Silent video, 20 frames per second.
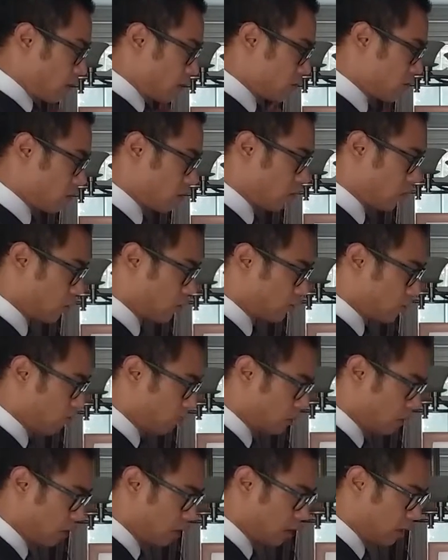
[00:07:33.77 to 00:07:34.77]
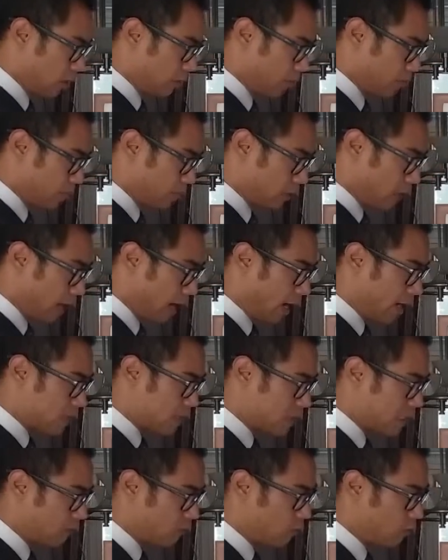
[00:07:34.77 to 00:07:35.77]
So the
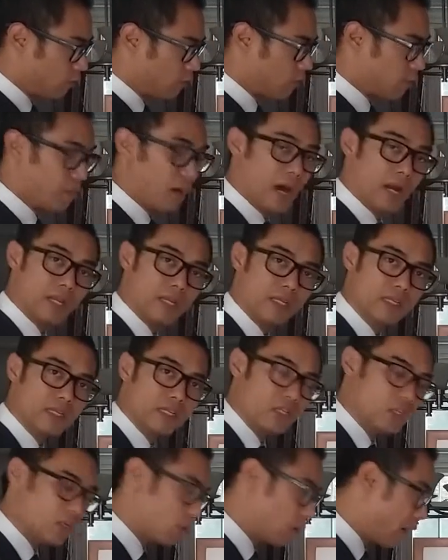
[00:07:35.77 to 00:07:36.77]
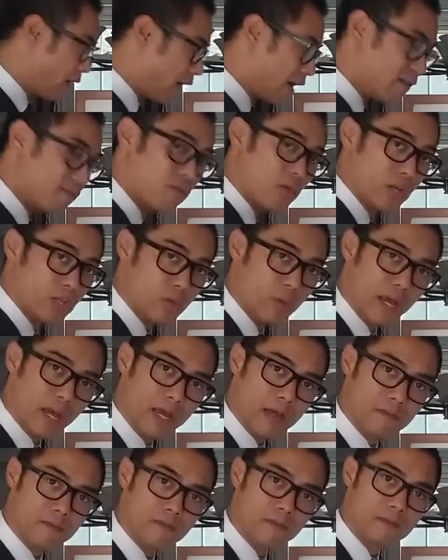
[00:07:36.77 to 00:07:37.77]
highest level of the body, you'll have what you
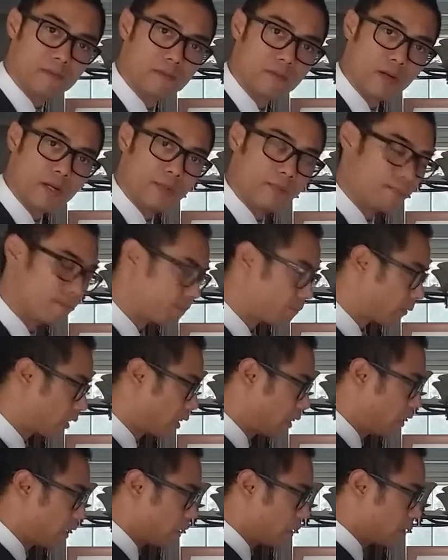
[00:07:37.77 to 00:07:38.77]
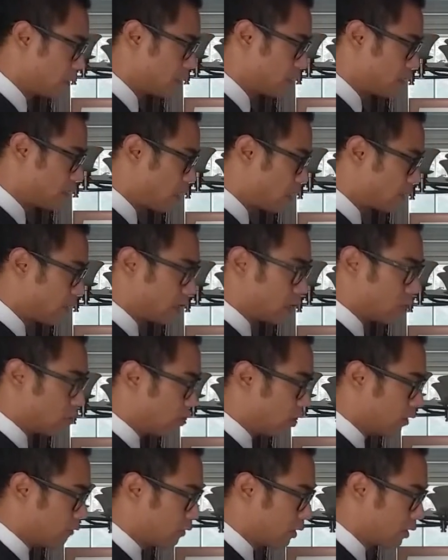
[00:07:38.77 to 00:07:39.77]
have, right? And not that you'll
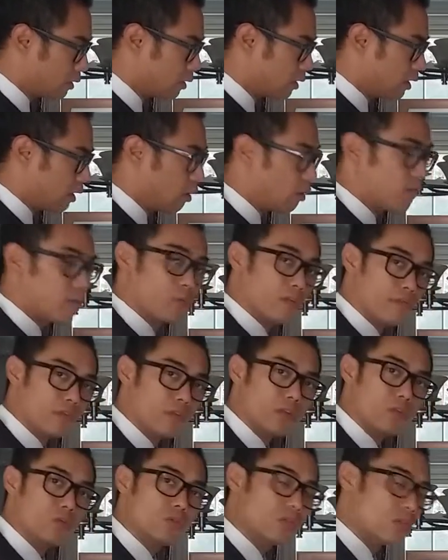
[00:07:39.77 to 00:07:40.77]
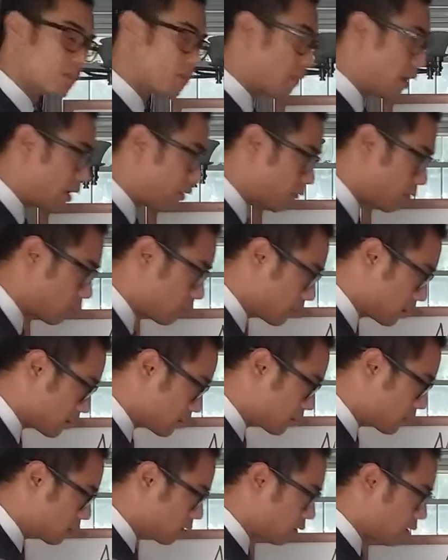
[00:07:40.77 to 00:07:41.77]
love it. However, if you use your
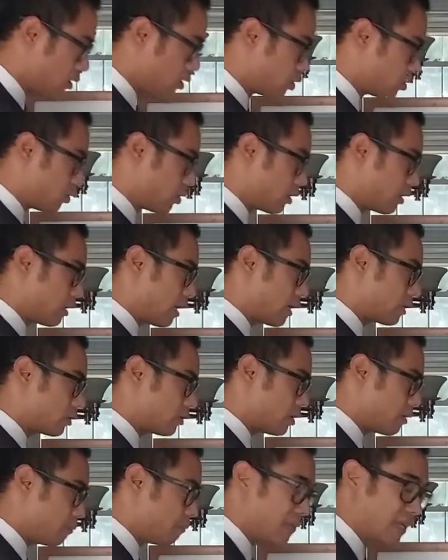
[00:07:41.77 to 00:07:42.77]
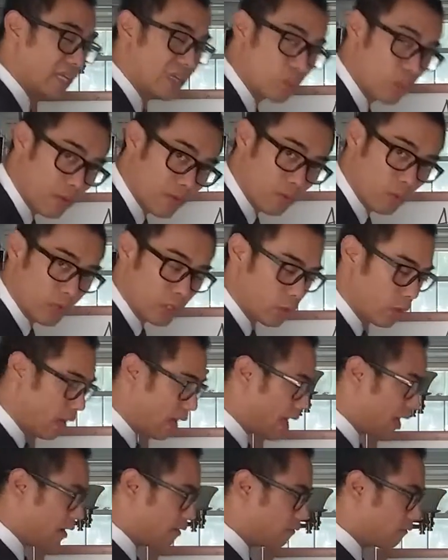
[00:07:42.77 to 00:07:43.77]
mindfulness, you could actually be with what you
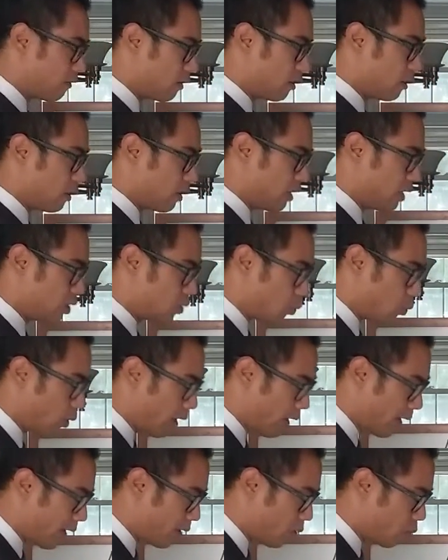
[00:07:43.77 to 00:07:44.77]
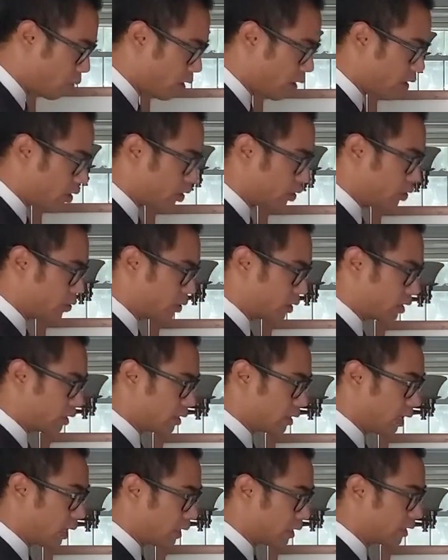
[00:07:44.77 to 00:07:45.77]
have in a way where you
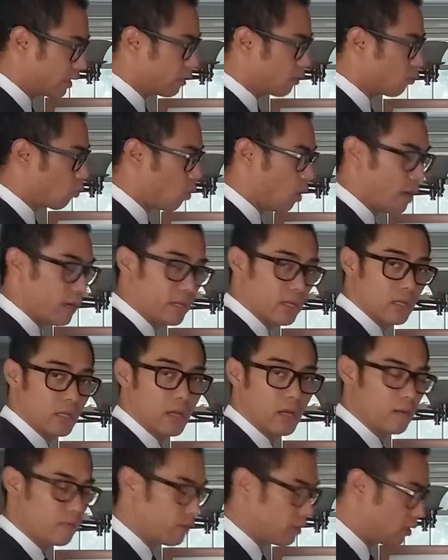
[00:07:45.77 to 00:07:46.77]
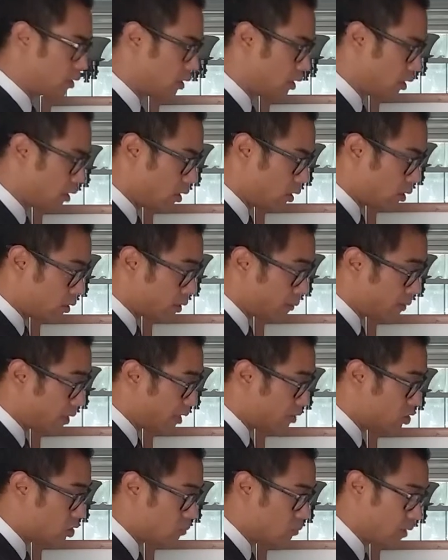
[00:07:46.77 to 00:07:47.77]
can like it, want it, love it.
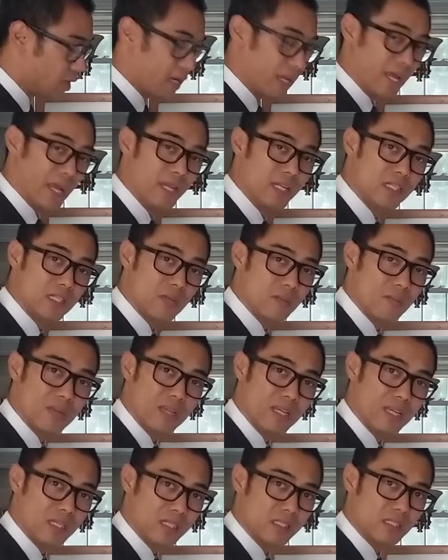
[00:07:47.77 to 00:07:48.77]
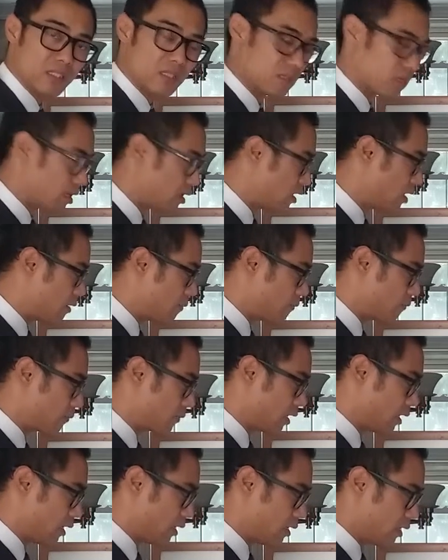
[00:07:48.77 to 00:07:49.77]
Sometimes you might hate some things,
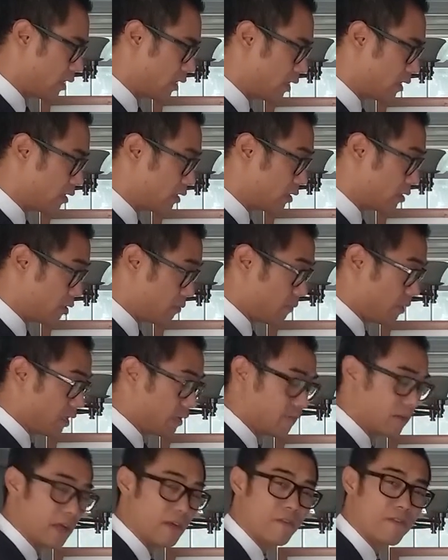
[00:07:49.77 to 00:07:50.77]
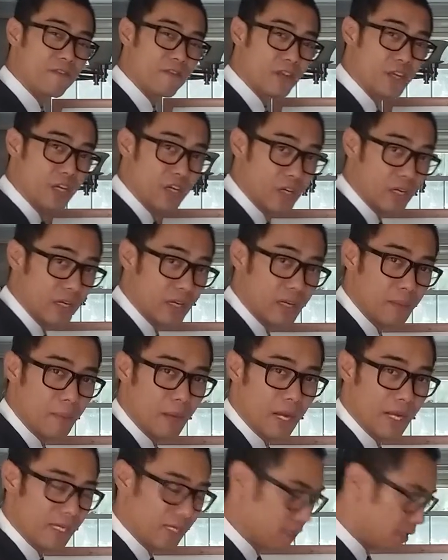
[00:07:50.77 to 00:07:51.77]
and you might even have fear in the
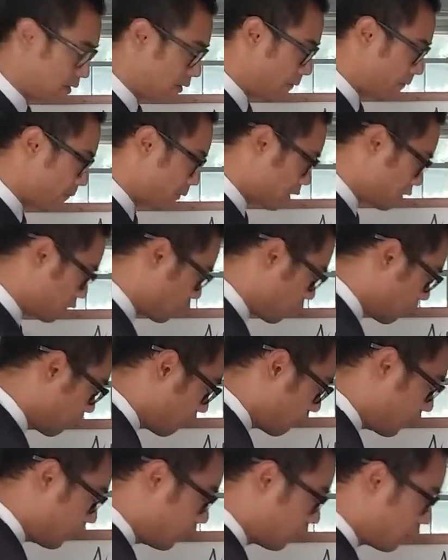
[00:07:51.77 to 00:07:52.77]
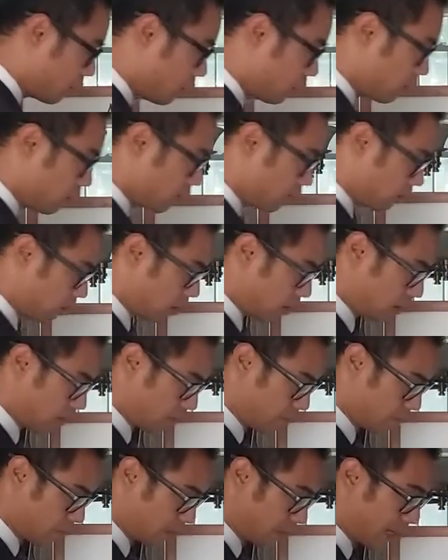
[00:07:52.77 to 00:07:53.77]
mind. So fear,
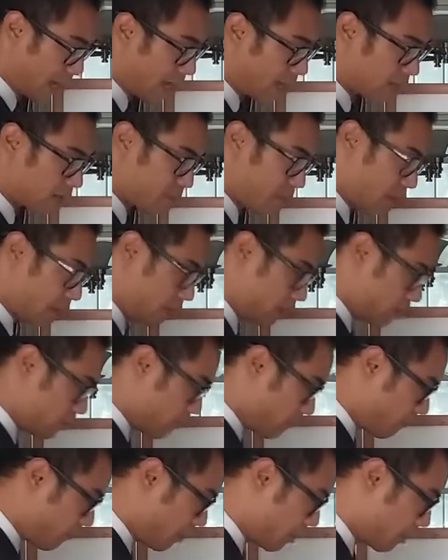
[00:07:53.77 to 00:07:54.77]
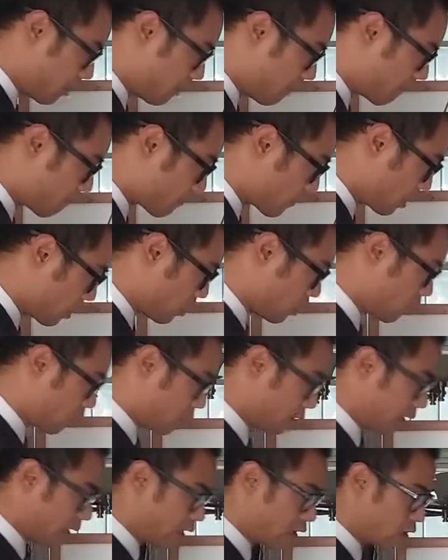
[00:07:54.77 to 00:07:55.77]
lack might lead to fear.
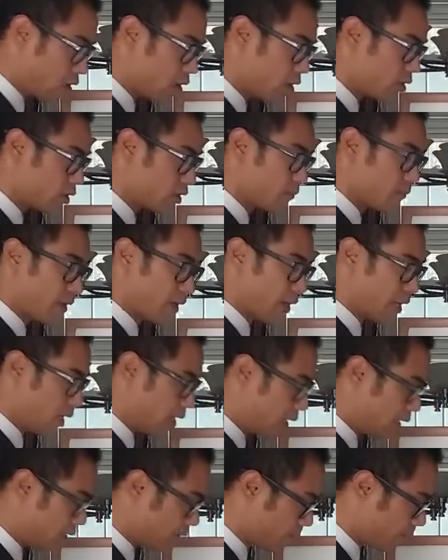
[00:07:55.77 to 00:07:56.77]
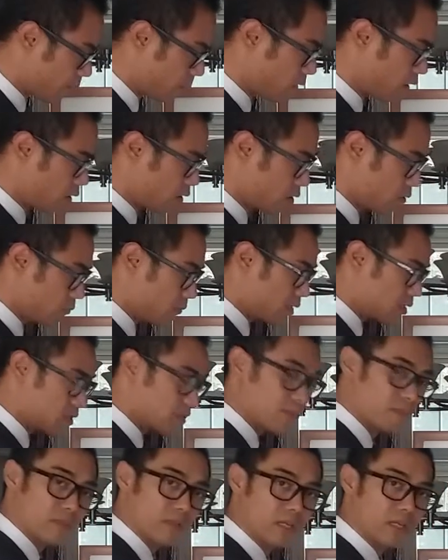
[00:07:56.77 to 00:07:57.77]
When you get hurt, you might hate. You miss
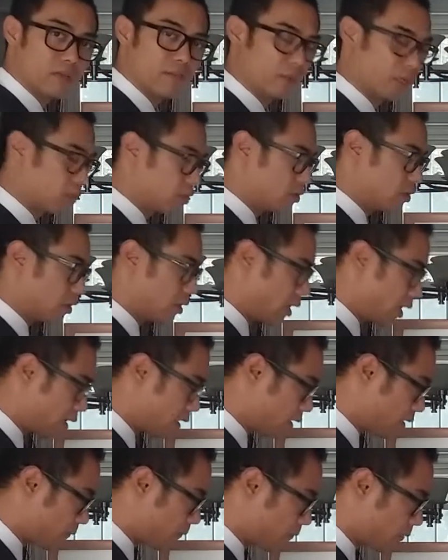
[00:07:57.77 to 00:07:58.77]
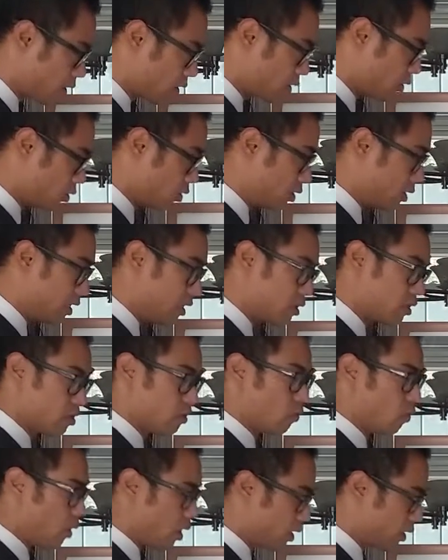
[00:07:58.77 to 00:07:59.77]
something because you like it, you need it,
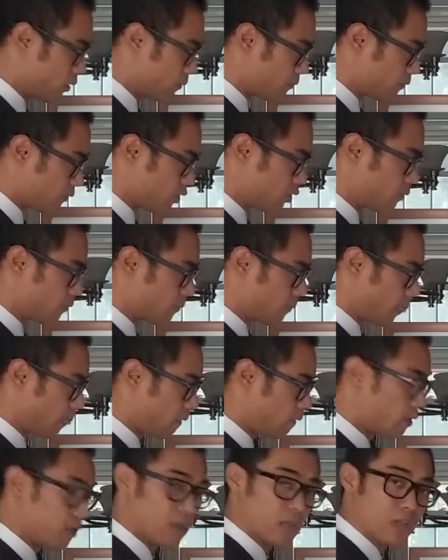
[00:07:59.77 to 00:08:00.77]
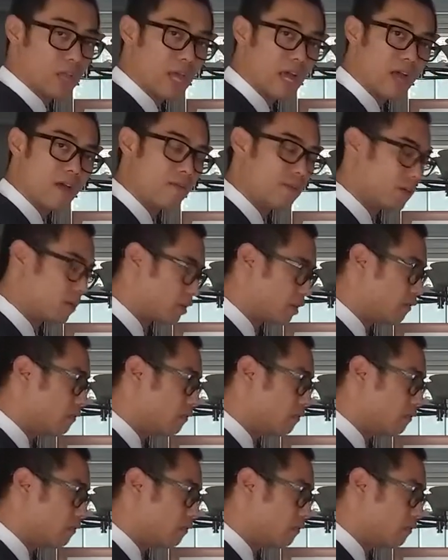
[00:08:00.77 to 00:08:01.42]
you want it, you have it.